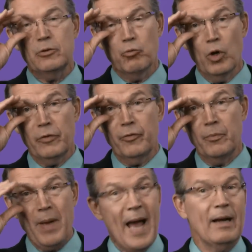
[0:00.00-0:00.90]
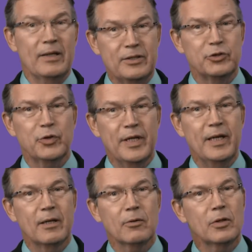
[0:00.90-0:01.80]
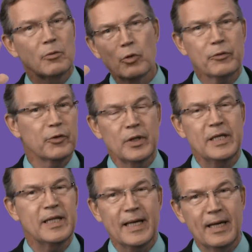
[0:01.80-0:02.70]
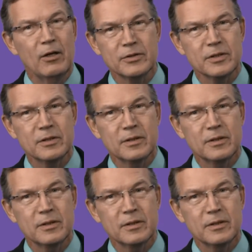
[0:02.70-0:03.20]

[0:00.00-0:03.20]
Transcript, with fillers: it worked for battle injury, could it work for anything else?